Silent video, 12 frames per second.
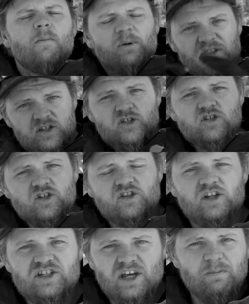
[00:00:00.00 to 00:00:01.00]
But this is just
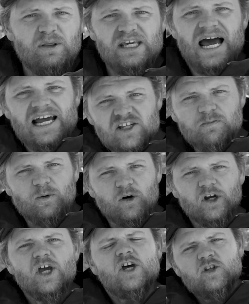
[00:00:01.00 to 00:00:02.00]
the tip of the
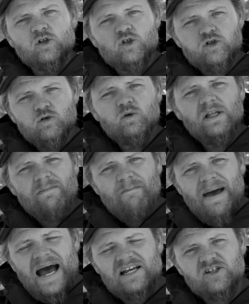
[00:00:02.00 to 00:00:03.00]
iceberg. To truly
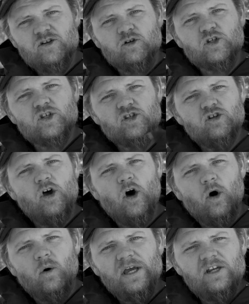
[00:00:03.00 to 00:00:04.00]
master
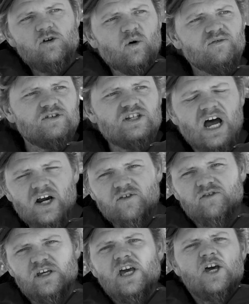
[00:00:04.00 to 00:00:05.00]
snow in your
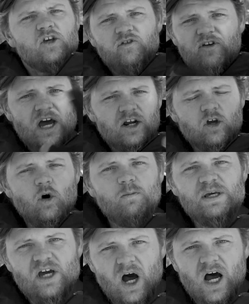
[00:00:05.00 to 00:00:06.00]
photography, you've got to go
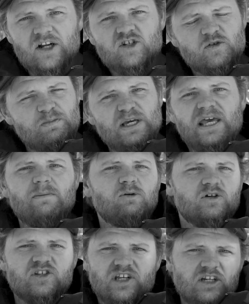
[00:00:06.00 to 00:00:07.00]
beyond just being able
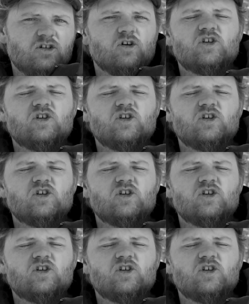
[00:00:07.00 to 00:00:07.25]
to set your